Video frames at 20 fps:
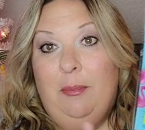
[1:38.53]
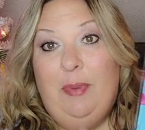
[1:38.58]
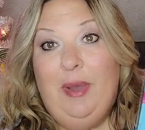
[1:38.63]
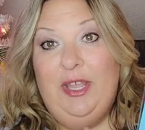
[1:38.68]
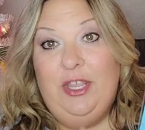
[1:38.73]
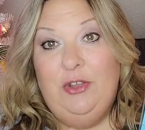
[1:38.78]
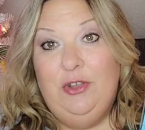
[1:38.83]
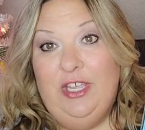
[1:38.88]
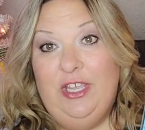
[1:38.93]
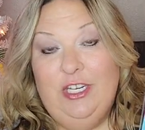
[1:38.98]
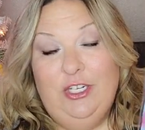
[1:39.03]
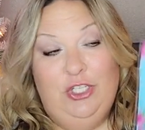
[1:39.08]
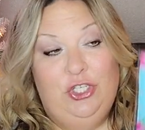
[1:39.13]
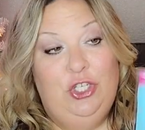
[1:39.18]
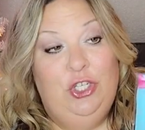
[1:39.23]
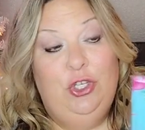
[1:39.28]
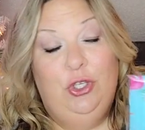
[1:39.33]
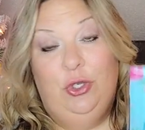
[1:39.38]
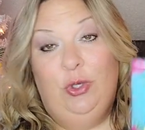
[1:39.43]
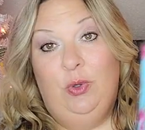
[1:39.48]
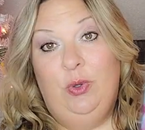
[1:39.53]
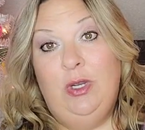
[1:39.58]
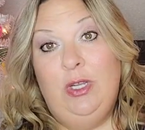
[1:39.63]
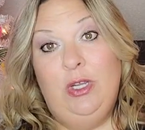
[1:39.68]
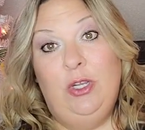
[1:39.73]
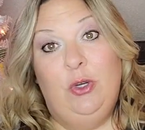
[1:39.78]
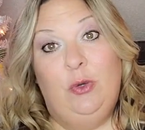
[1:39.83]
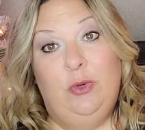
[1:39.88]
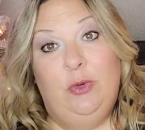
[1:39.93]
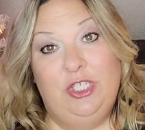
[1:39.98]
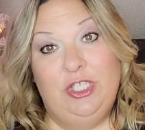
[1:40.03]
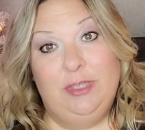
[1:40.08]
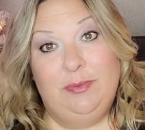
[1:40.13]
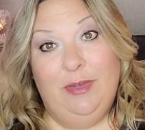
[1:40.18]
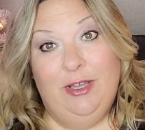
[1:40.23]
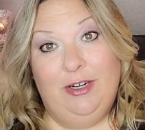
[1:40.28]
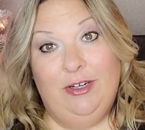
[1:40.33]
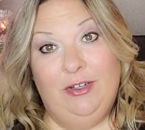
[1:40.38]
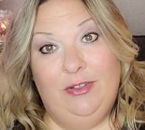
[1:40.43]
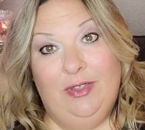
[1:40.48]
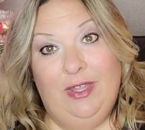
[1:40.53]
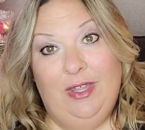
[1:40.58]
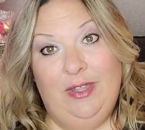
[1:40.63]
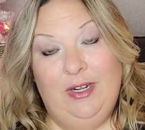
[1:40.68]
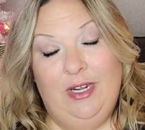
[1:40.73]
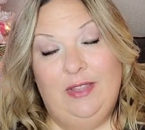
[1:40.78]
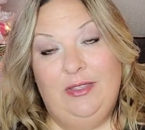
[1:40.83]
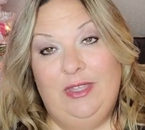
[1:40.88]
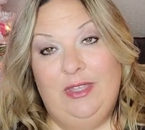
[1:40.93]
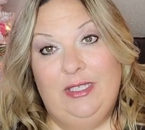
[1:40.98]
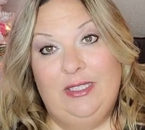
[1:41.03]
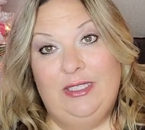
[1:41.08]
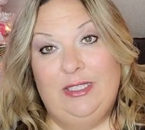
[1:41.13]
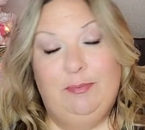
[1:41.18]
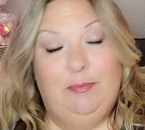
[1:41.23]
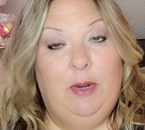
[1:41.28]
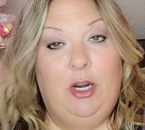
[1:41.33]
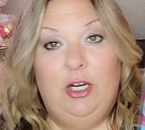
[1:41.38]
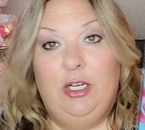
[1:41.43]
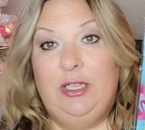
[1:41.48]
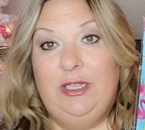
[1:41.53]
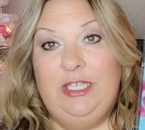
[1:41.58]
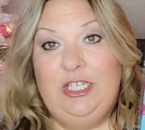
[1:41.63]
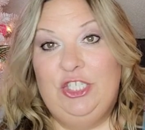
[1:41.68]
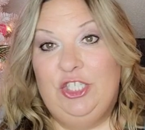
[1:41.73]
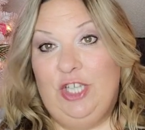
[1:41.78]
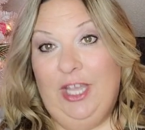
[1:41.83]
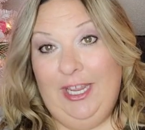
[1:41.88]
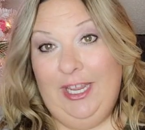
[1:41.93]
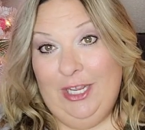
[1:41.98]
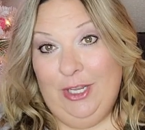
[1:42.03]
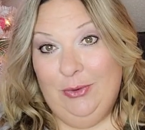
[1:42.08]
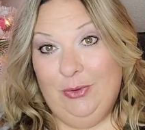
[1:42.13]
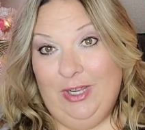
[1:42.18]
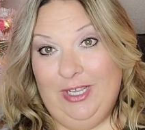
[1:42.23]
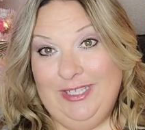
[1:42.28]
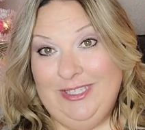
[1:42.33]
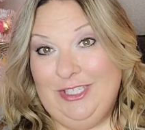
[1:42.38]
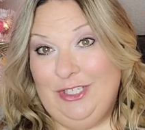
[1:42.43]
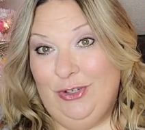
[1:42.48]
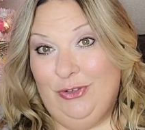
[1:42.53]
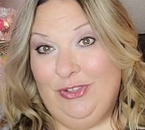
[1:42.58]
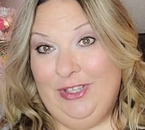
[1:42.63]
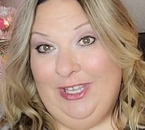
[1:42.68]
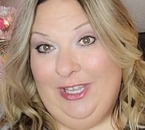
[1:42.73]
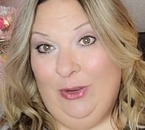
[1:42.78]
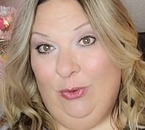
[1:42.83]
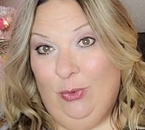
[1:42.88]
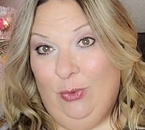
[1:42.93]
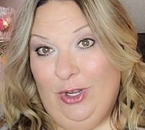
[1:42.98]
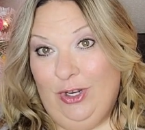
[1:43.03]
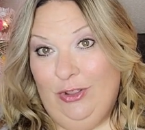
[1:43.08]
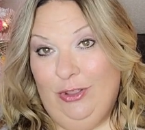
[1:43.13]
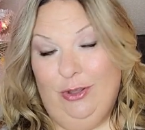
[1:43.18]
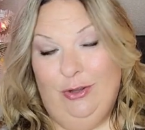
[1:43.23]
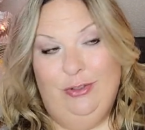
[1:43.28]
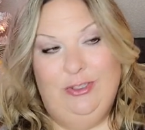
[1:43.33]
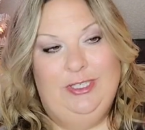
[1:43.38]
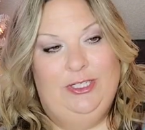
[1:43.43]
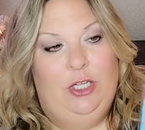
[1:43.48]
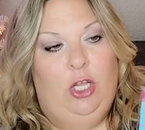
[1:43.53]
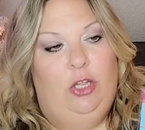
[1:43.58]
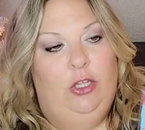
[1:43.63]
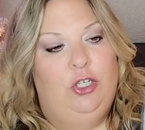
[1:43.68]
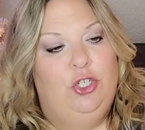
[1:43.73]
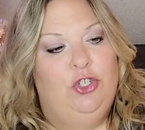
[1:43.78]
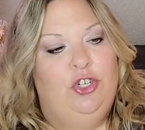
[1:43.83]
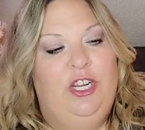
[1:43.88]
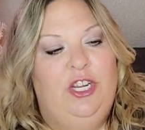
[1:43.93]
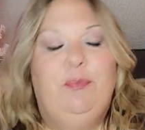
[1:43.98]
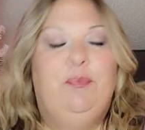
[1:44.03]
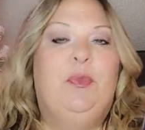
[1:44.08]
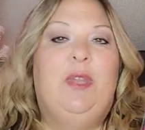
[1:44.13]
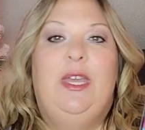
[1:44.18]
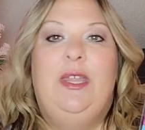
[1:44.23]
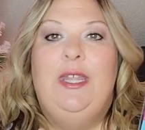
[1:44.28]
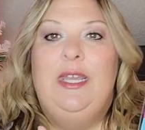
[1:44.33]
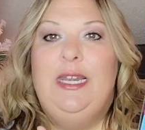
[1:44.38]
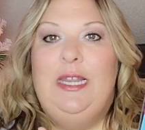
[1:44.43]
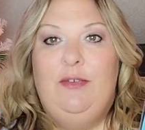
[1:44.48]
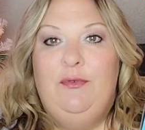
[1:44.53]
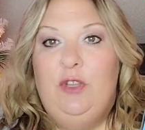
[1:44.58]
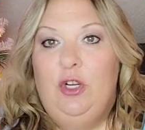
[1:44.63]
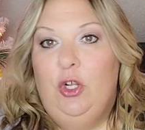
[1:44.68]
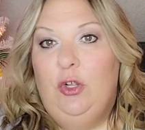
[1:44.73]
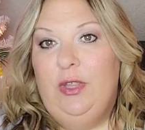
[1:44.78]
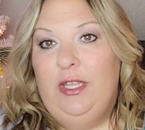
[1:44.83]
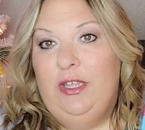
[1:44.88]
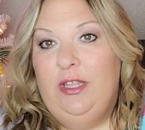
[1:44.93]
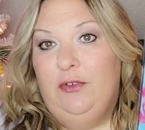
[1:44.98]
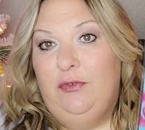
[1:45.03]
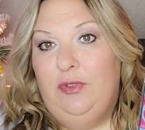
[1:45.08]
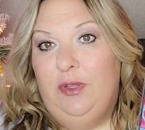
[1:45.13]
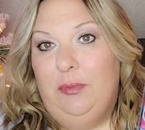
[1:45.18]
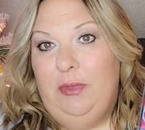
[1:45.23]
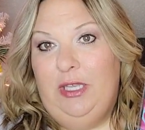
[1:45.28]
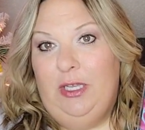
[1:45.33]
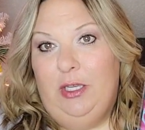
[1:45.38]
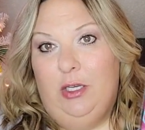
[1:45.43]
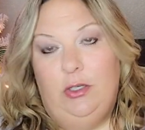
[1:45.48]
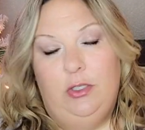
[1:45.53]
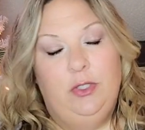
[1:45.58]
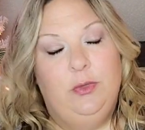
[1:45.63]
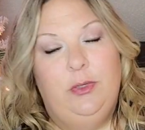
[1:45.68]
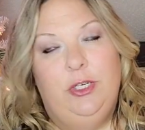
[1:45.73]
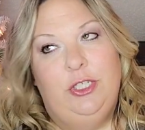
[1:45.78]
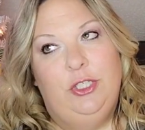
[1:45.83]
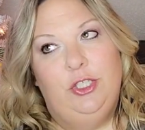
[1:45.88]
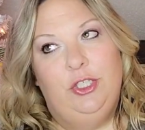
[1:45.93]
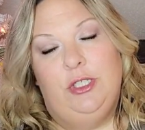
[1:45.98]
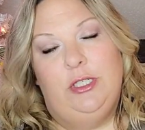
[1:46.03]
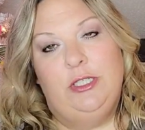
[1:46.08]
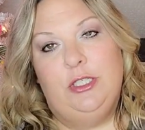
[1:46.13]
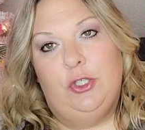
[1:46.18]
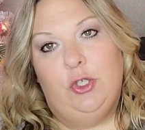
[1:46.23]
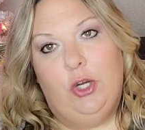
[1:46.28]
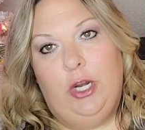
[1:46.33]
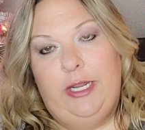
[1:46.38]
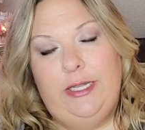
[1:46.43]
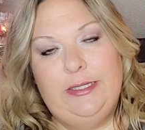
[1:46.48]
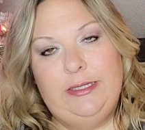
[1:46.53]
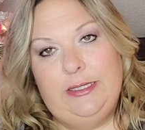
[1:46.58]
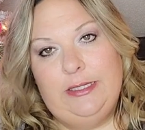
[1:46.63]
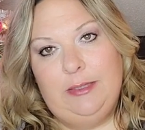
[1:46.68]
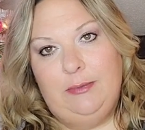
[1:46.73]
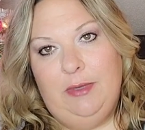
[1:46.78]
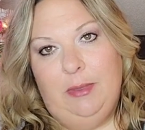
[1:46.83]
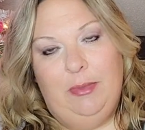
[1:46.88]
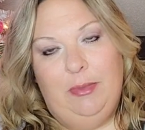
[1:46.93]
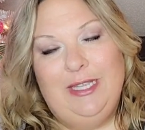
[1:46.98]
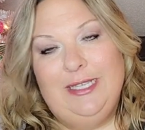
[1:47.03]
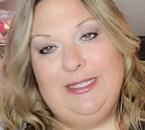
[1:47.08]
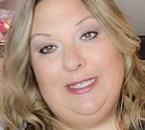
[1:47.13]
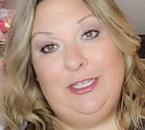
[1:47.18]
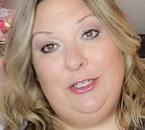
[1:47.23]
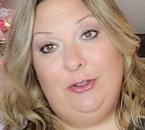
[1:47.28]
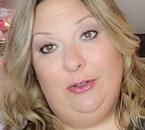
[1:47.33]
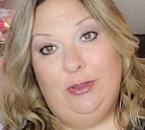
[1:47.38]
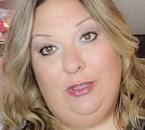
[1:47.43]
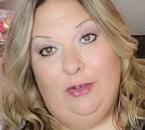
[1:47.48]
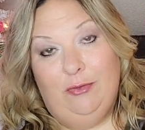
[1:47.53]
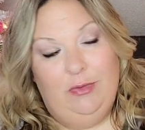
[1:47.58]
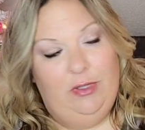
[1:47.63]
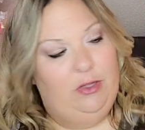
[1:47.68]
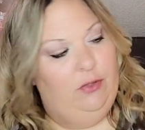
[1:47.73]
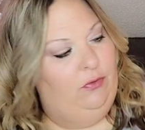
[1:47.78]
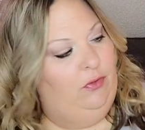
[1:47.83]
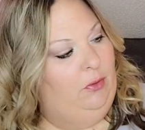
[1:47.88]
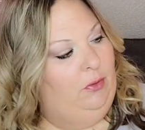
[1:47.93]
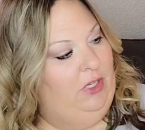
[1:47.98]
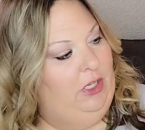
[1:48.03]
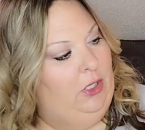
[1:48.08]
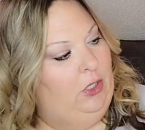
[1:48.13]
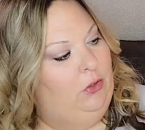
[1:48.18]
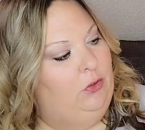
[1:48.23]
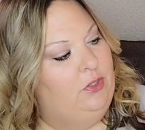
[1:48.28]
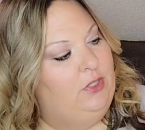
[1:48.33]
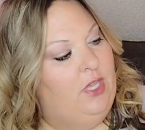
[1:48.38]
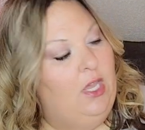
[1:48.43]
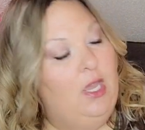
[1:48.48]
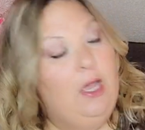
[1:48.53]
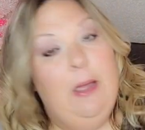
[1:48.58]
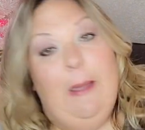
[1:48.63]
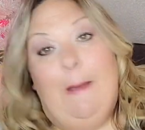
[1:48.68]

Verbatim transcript: but you get two, which is better than the sparkly shiny ones. You only get one of those at Dollar Tree. And then if you don't like the flamingos, which is crazy to me because I do love me the flamingos,